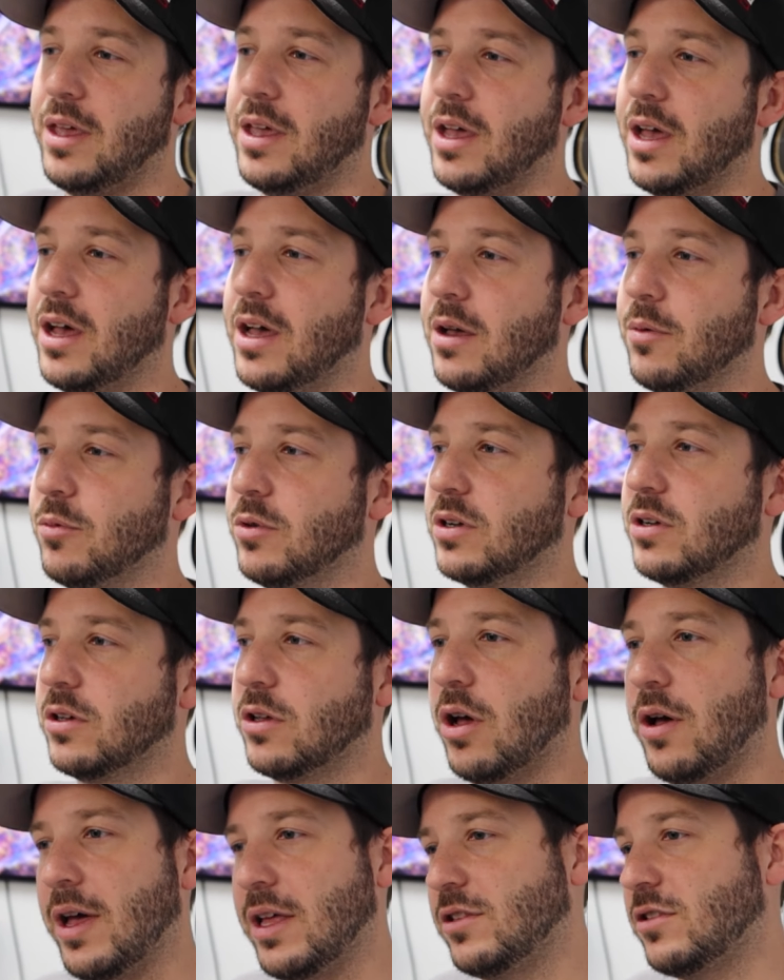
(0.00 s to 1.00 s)
We're gonna
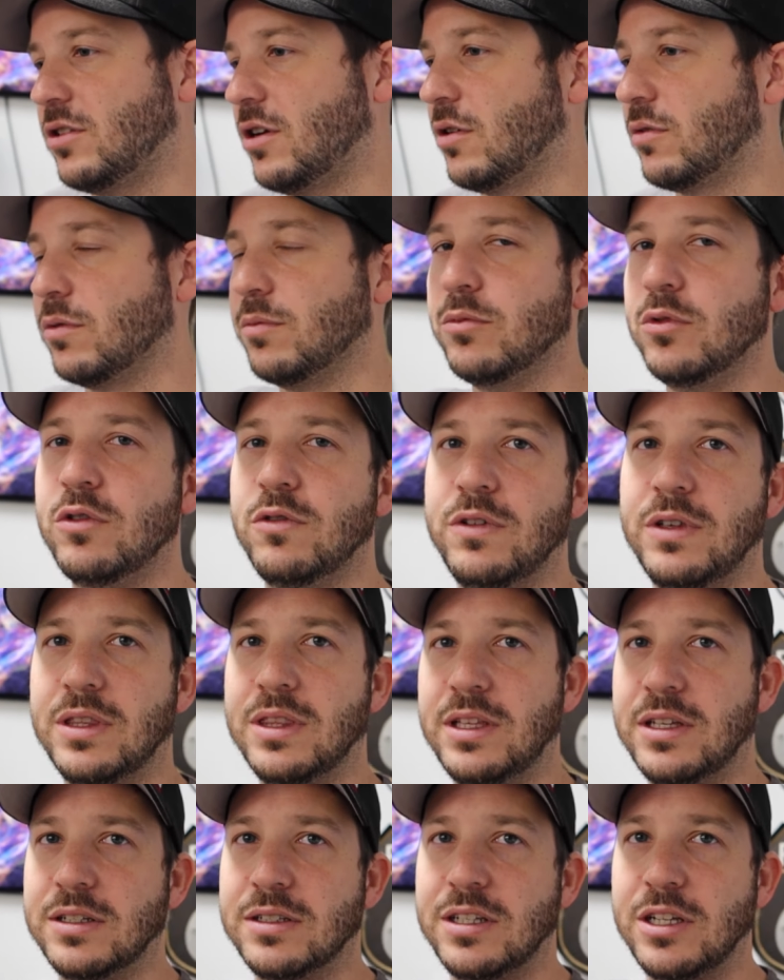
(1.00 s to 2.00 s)
go ahead and start
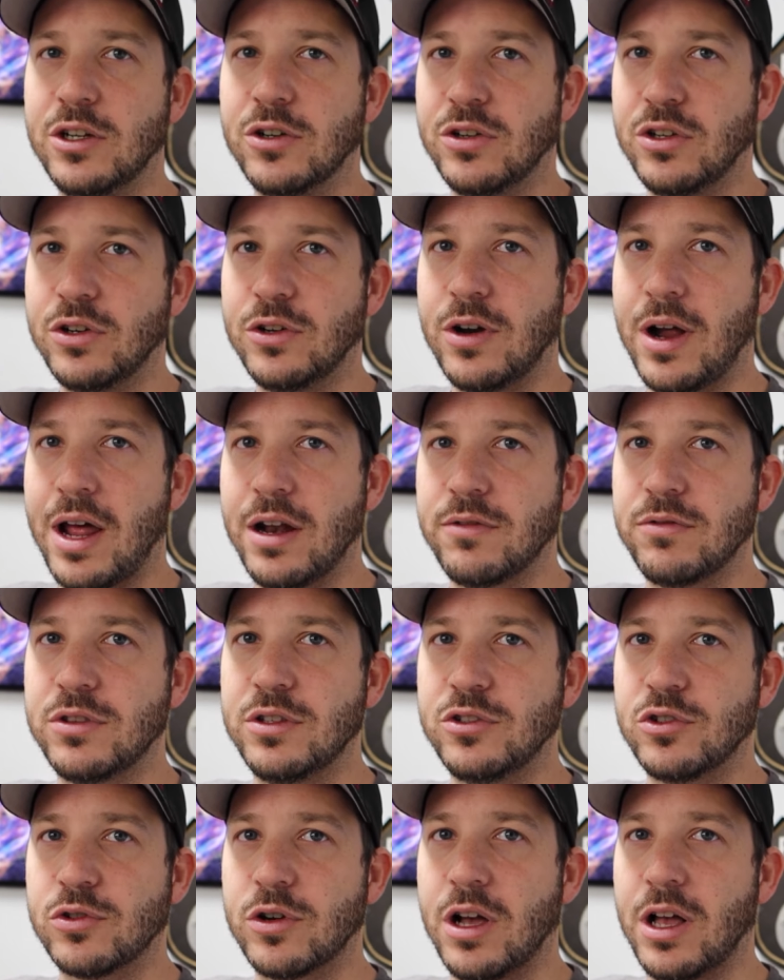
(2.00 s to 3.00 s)
removing the interior out of
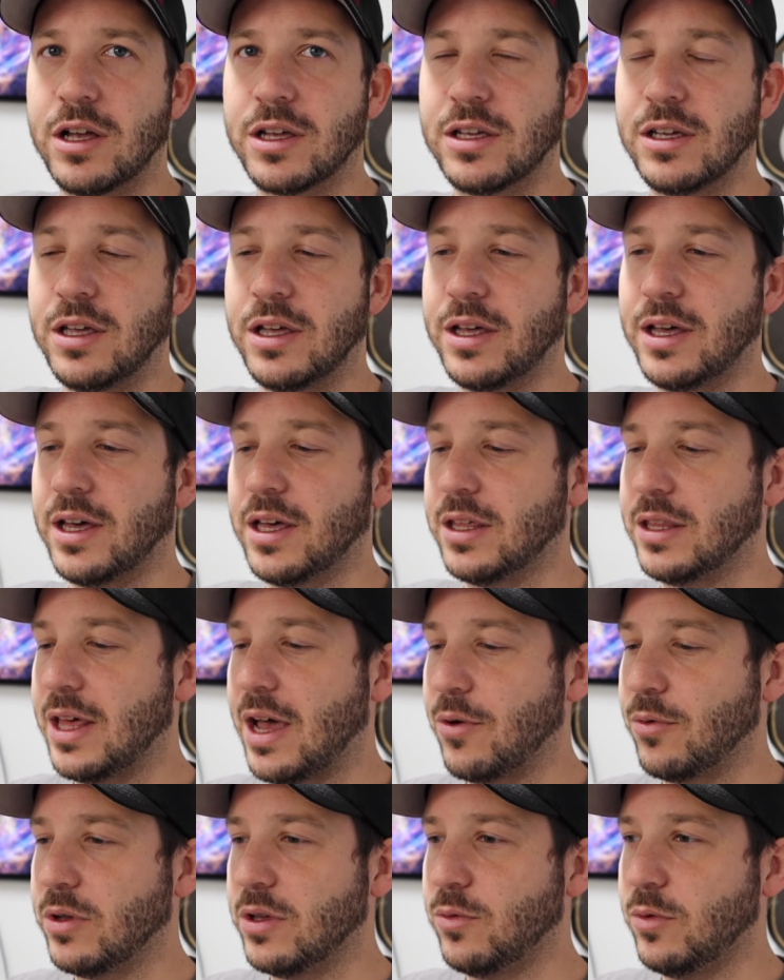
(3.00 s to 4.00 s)
the truck.
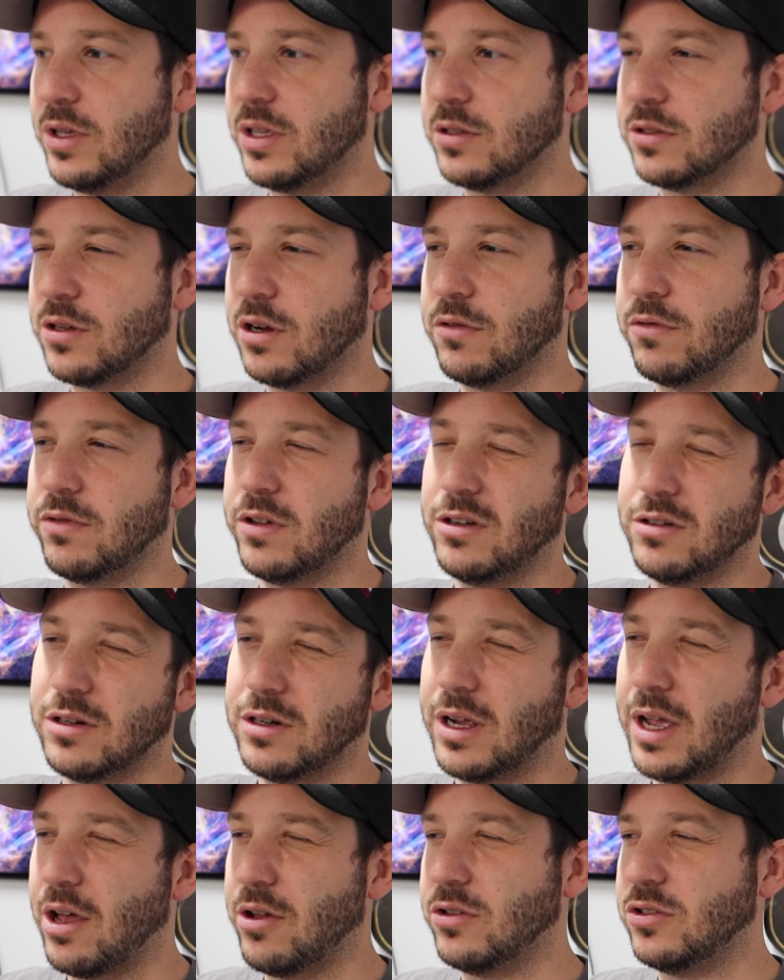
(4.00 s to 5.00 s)
That way we can start
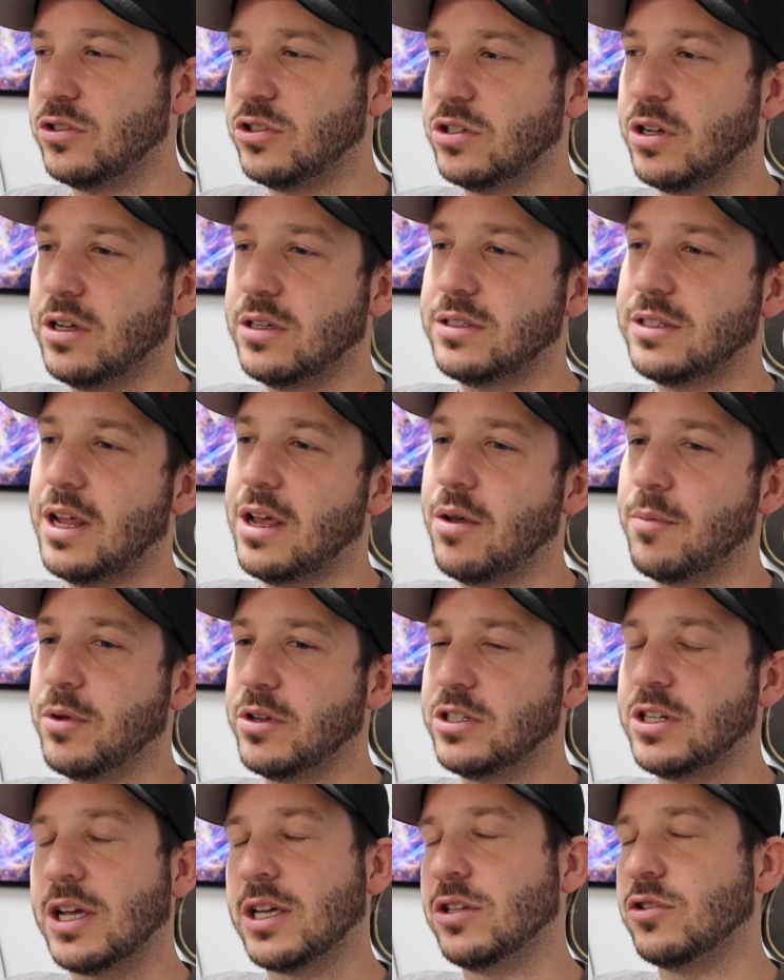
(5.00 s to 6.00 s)
figuring out just how
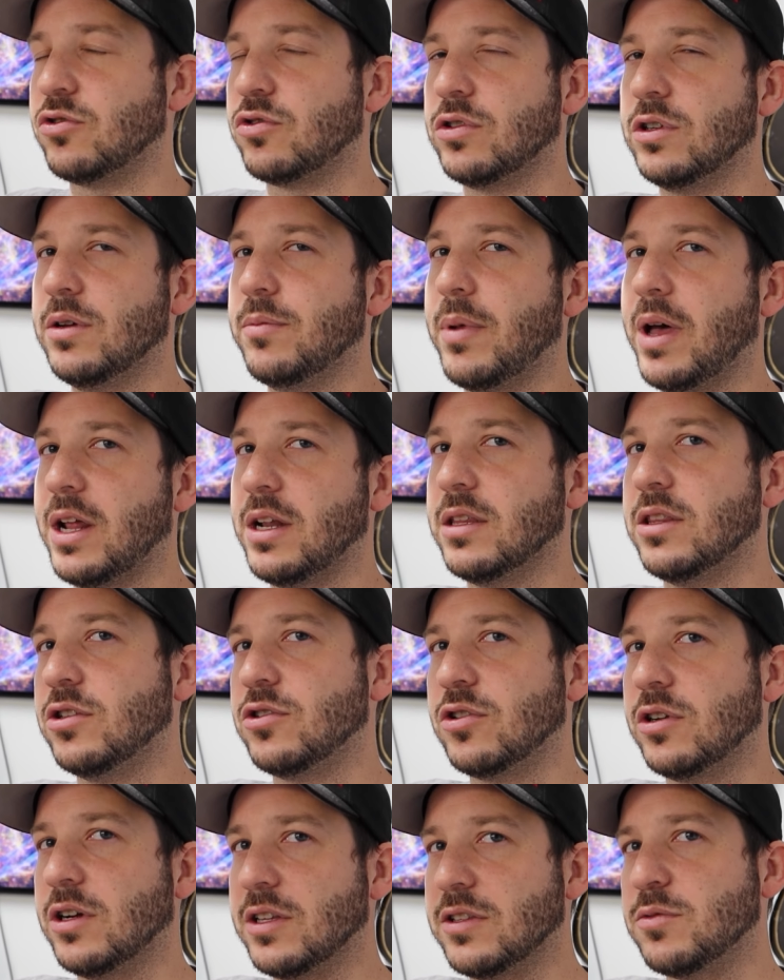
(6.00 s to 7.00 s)
much I can trim out of the
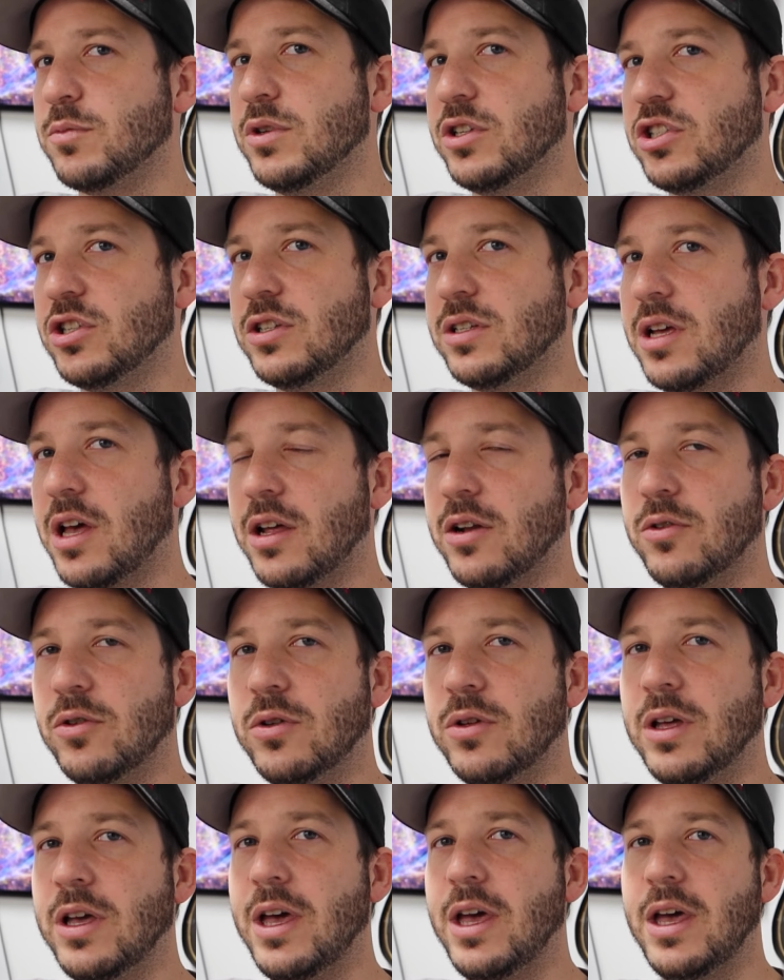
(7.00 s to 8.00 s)
transmission
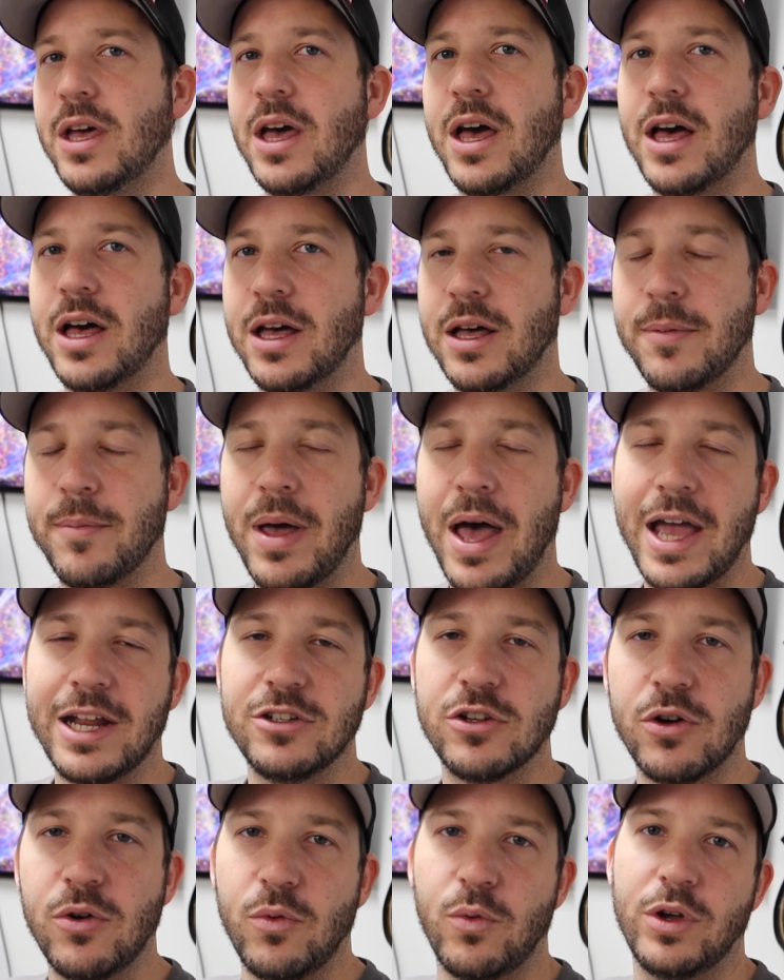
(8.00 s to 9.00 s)
tunnel. I
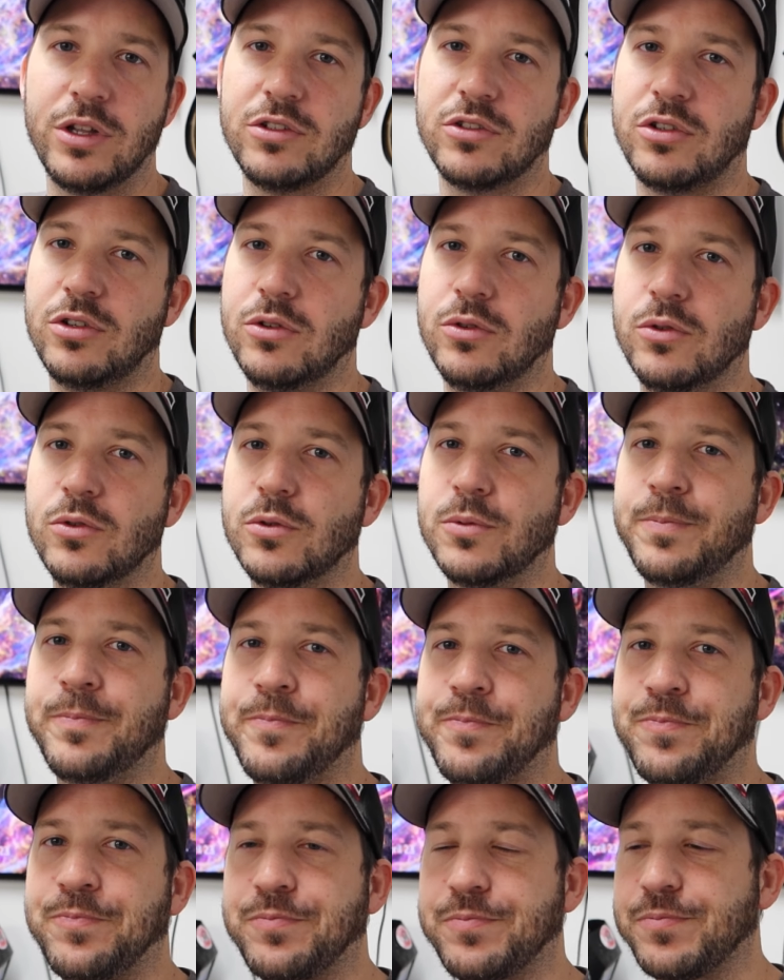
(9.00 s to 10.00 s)
don't want to,
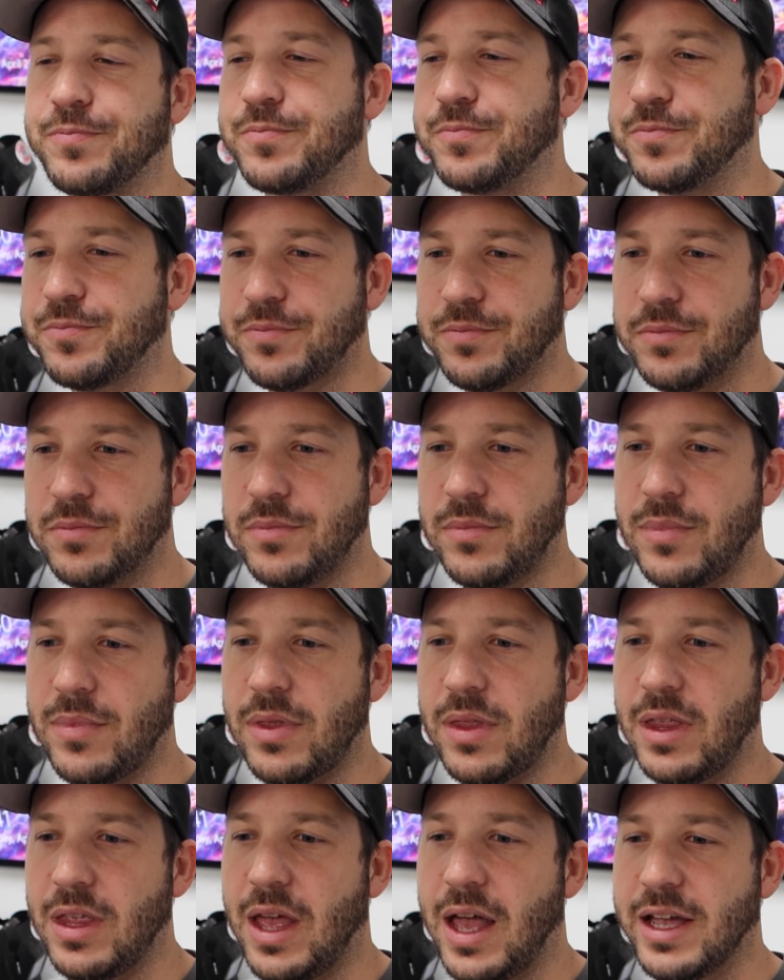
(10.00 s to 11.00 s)

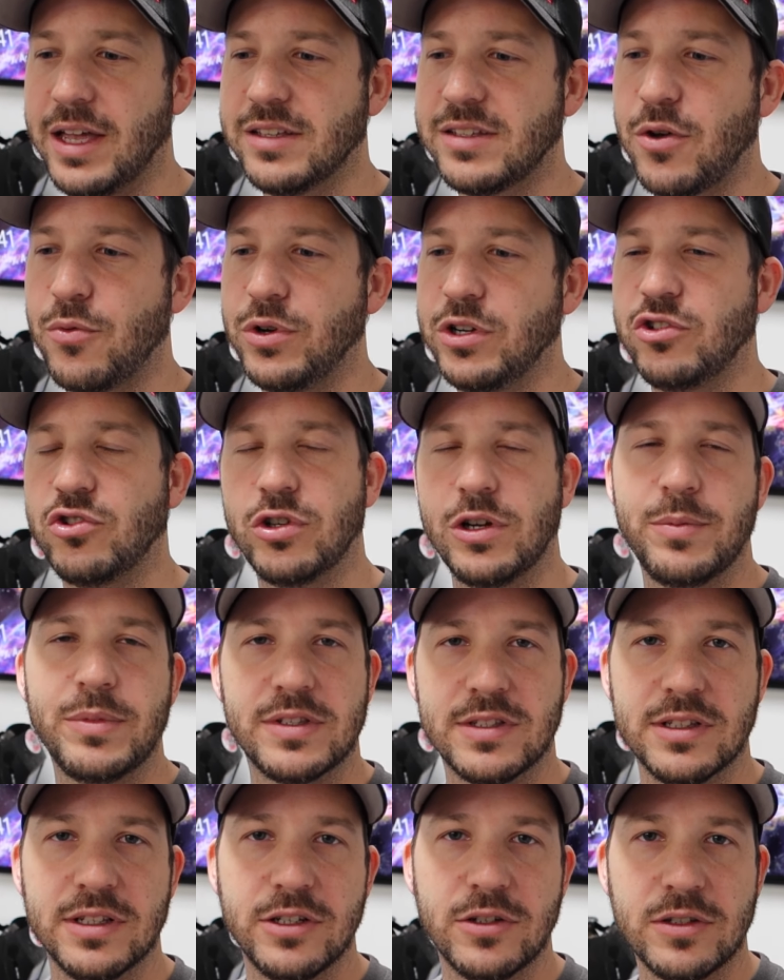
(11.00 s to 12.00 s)
I guess I want to trim
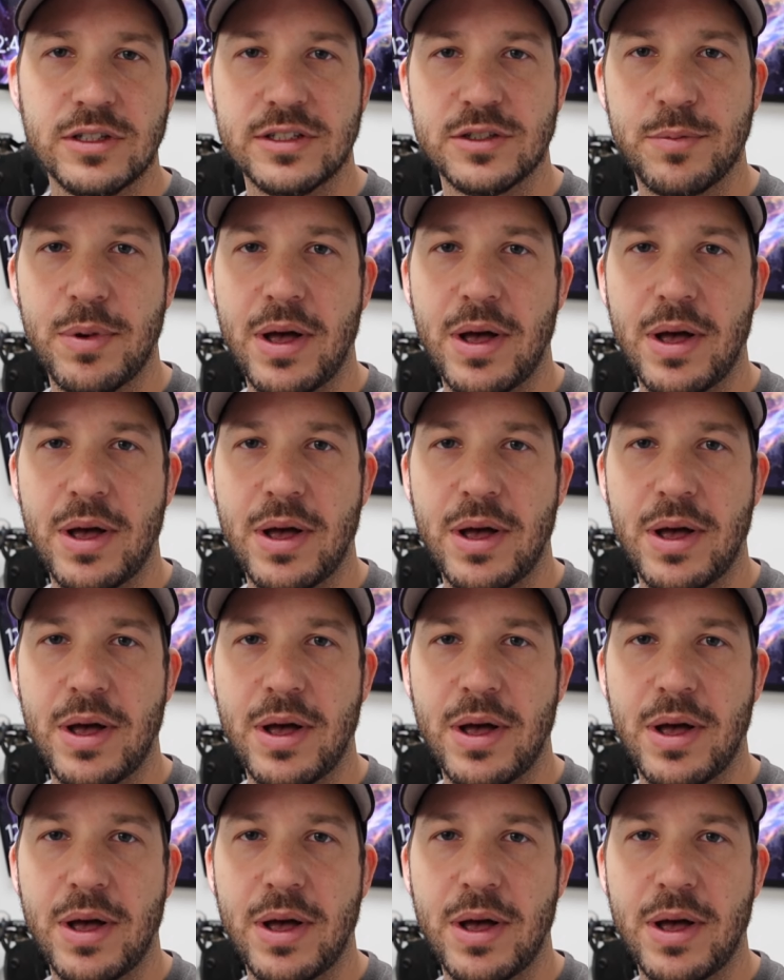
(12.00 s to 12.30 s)
as little as